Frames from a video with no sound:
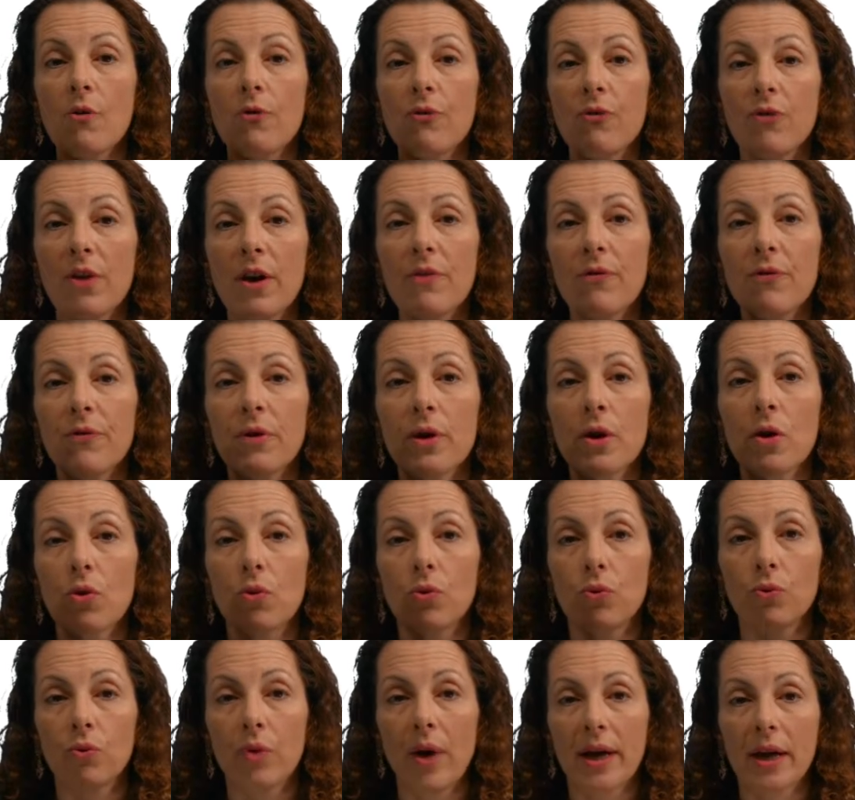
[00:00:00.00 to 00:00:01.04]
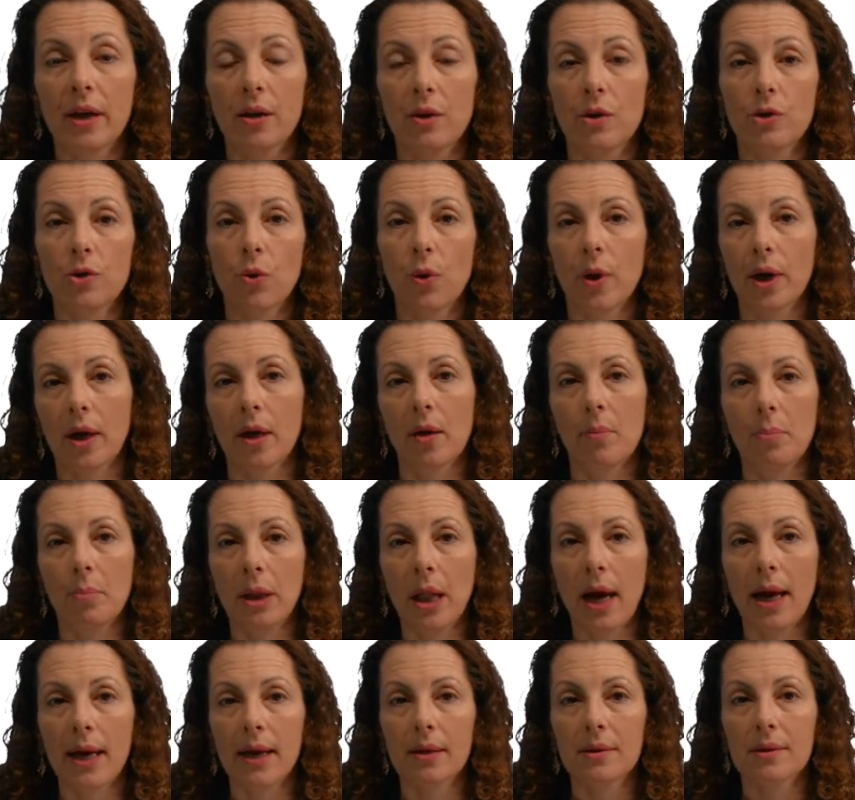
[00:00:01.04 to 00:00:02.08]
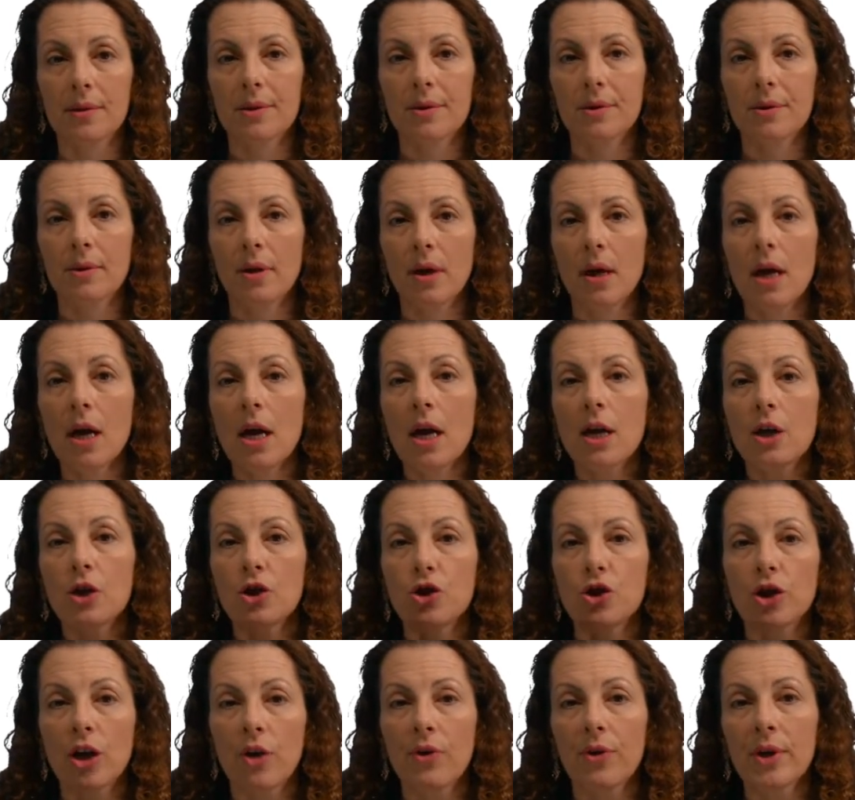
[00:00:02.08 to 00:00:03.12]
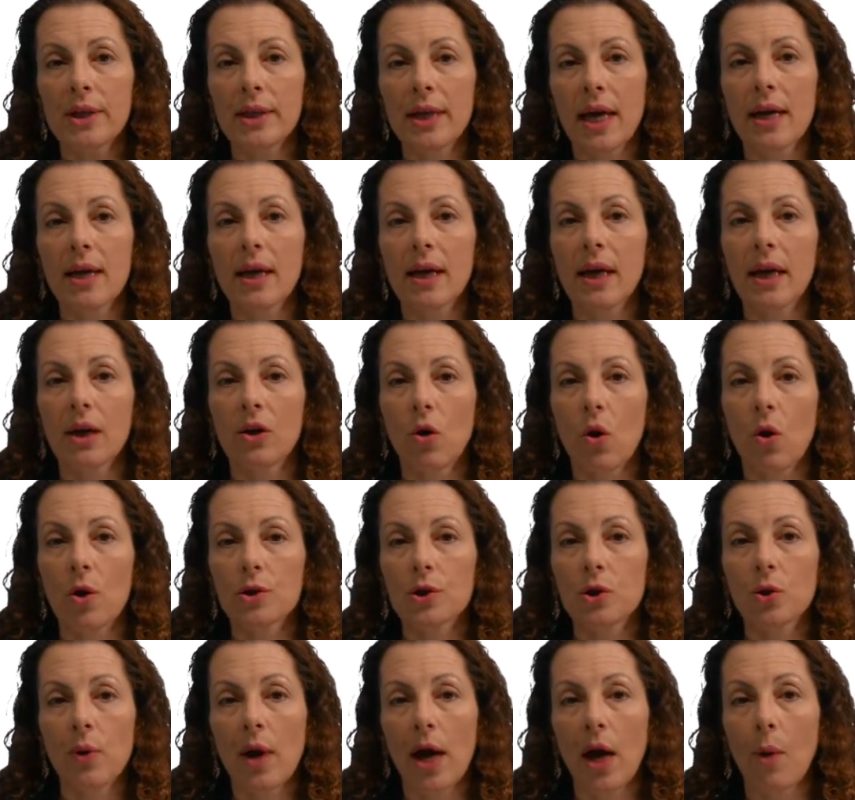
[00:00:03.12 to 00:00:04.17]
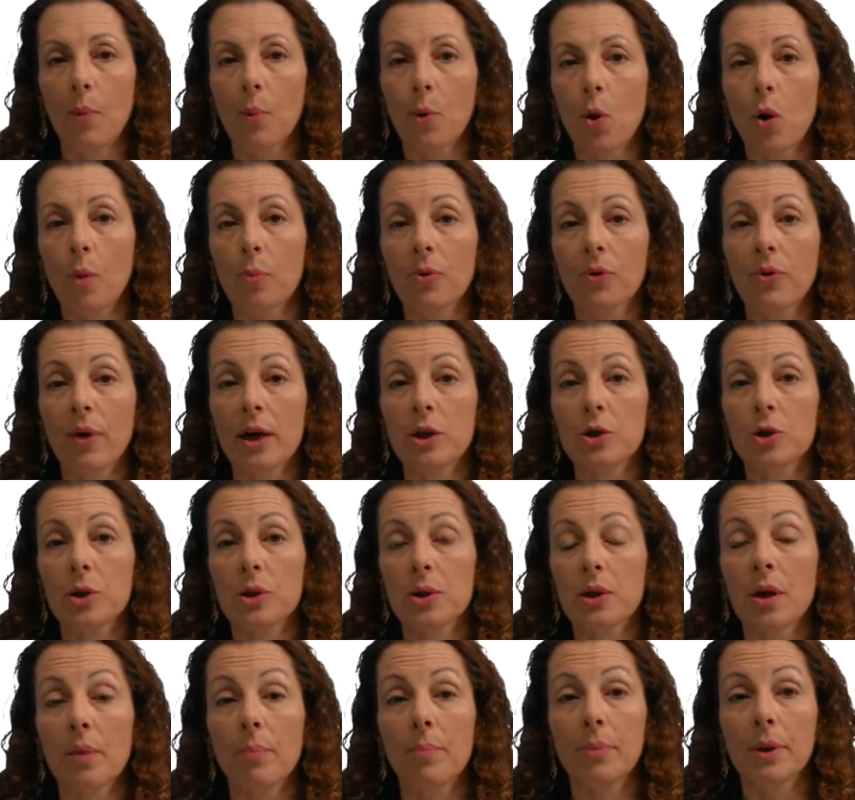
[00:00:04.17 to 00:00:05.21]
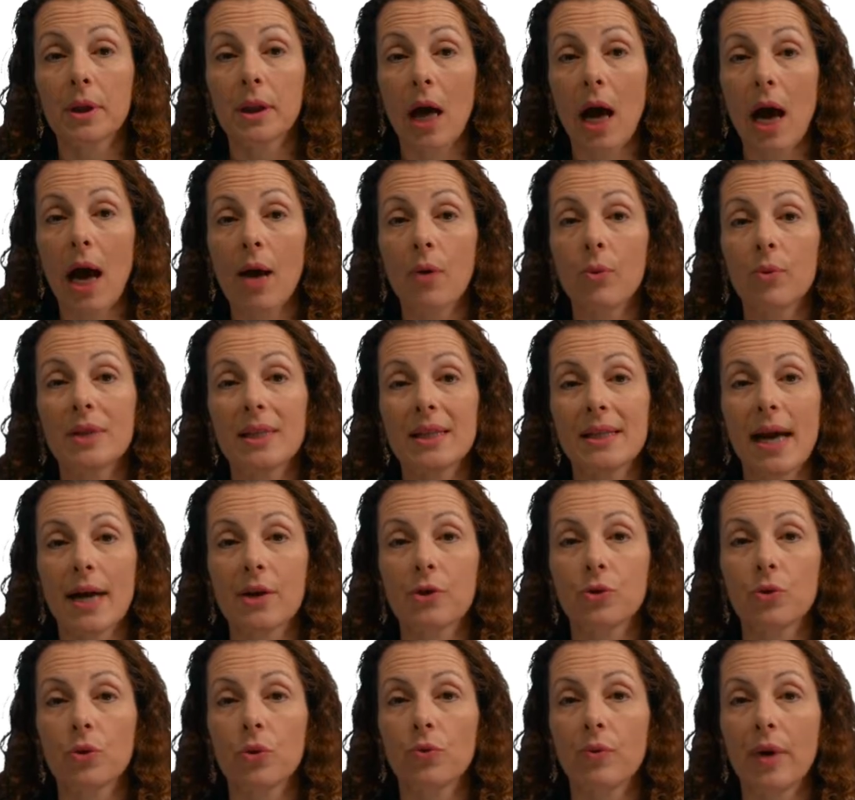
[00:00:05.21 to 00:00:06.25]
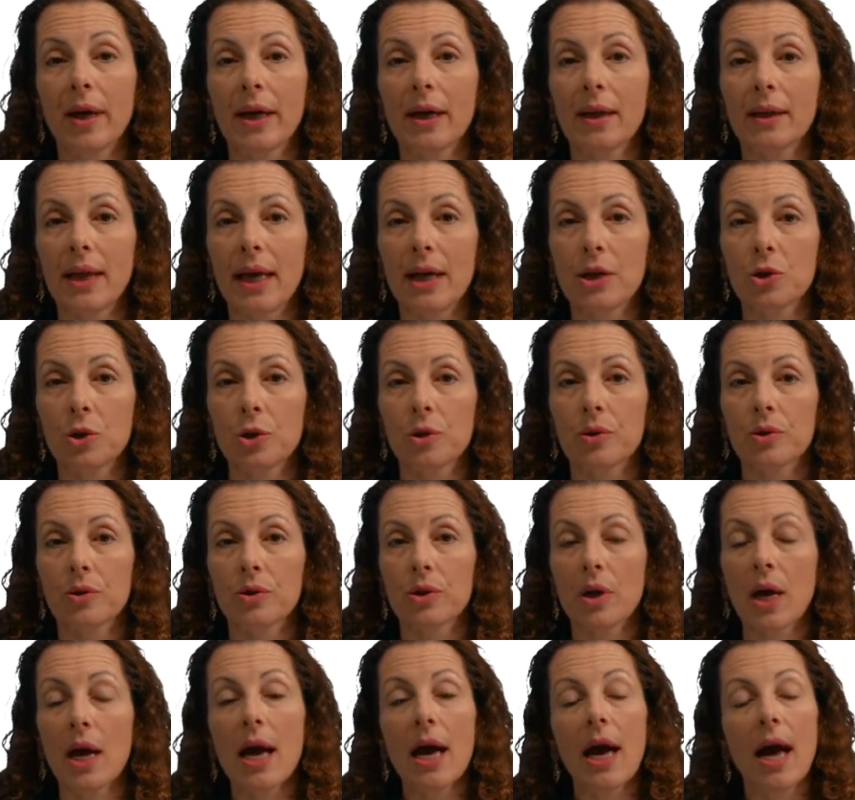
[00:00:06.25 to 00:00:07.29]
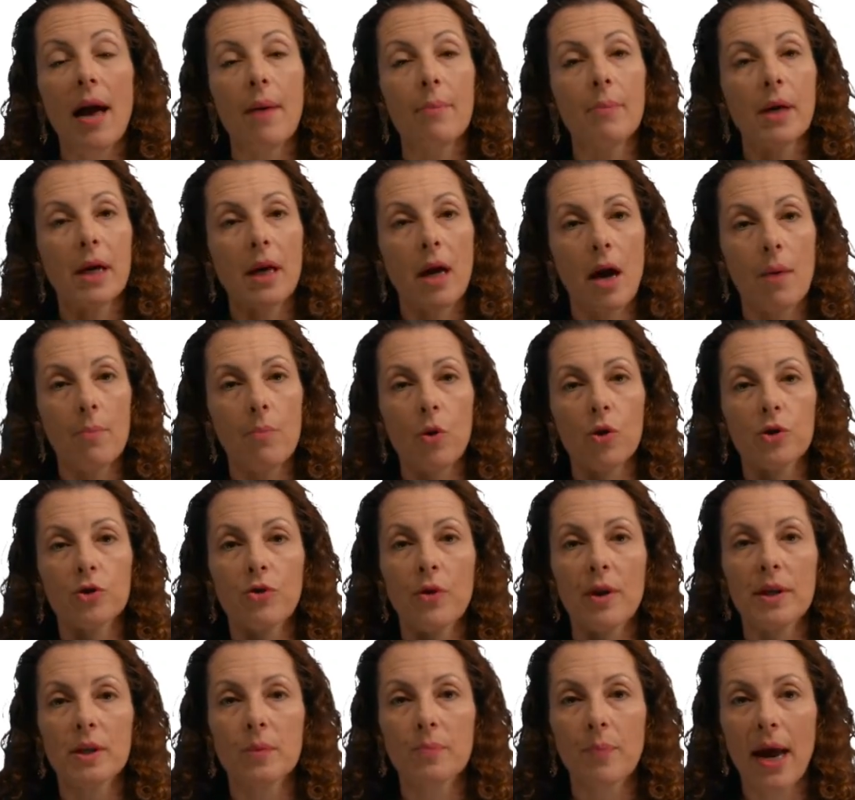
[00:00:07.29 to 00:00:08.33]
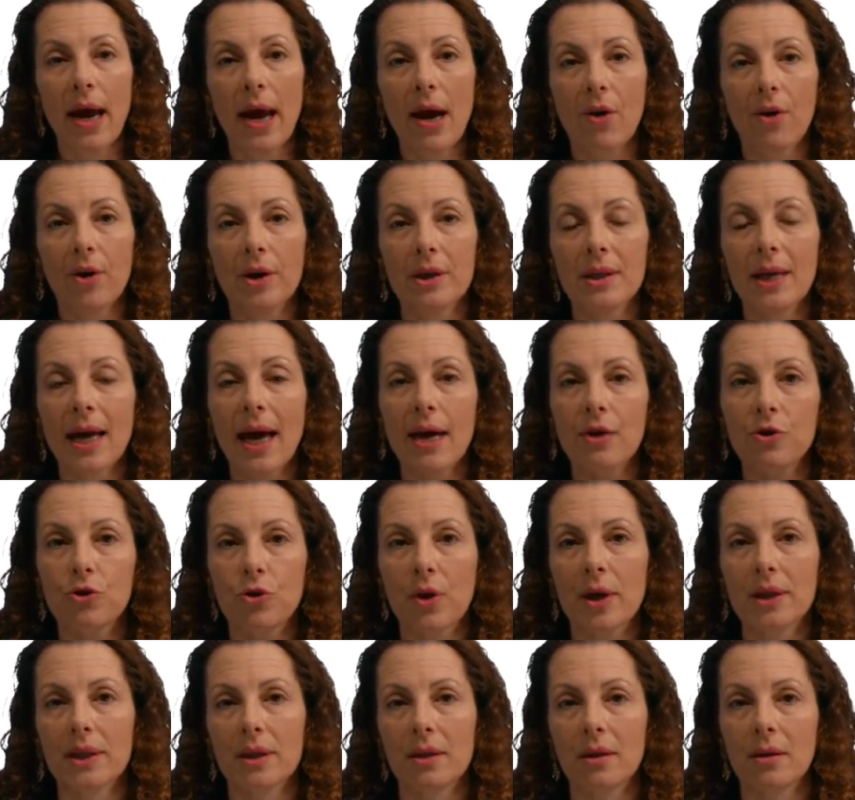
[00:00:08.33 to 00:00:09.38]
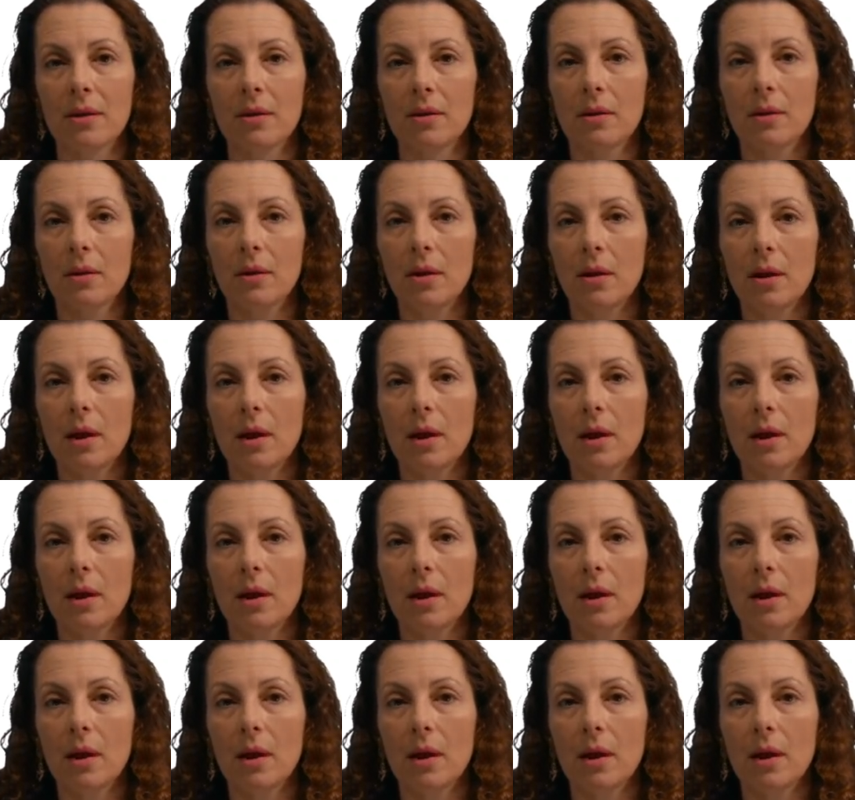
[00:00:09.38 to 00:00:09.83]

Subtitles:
Fifth, regulatory compliance. Sharing data can also help corporations comply with sectoral regulations and become more transparent and trusted.